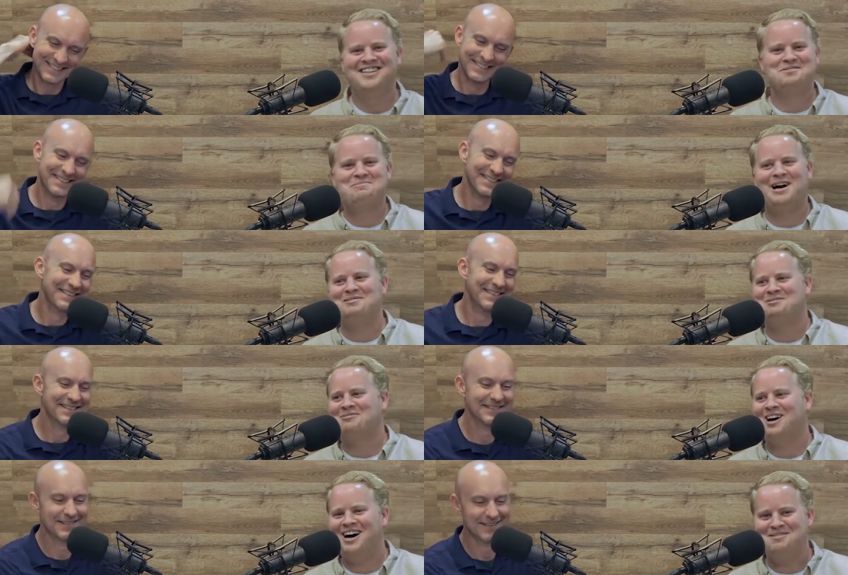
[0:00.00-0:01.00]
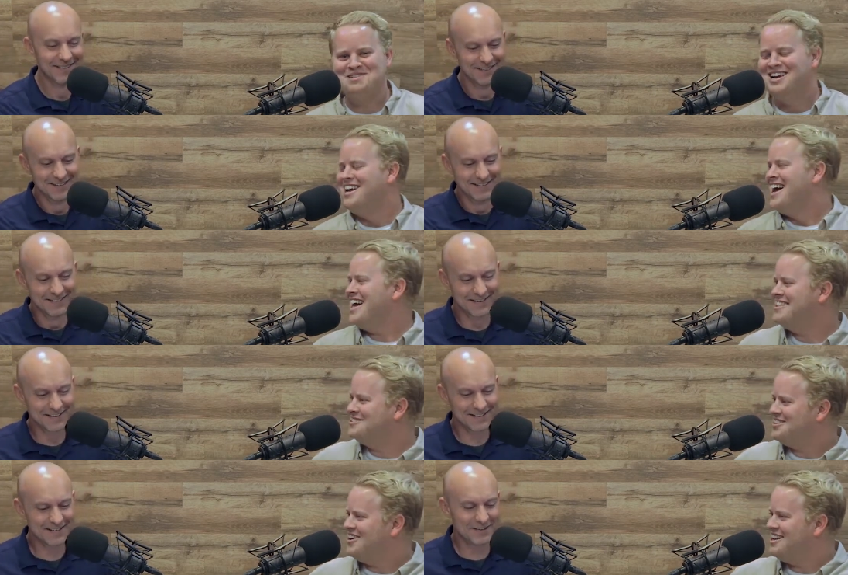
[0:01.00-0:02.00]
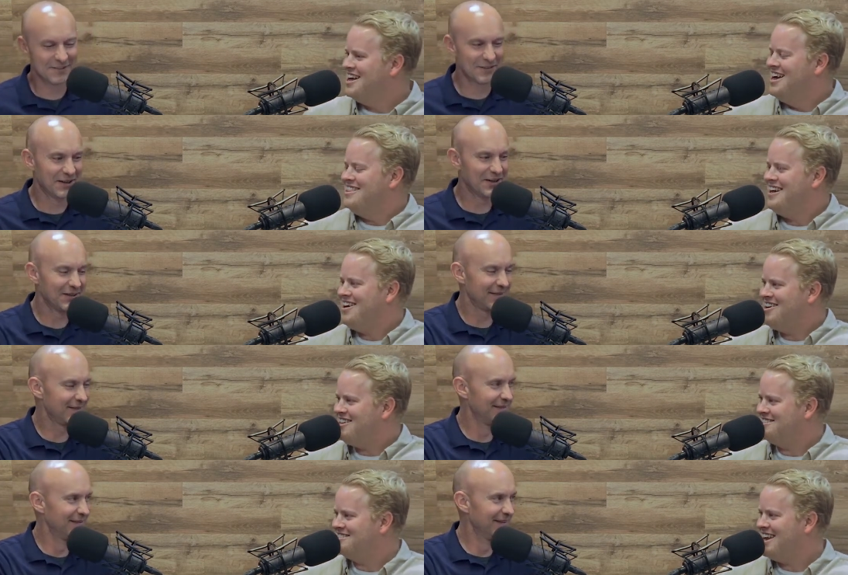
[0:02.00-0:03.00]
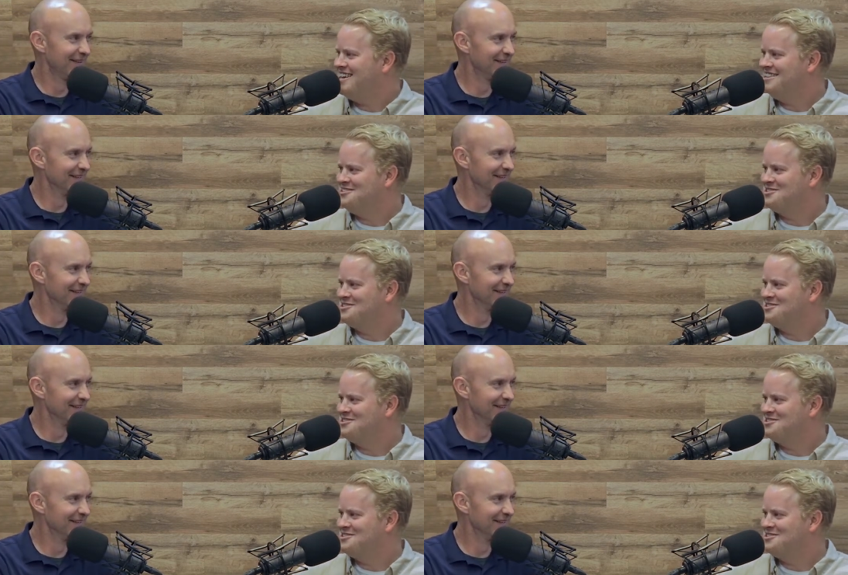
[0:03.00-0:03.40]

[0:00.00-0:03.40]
Speaker 1: it's probably Rob. And there's oh, already no, they already it's... say in the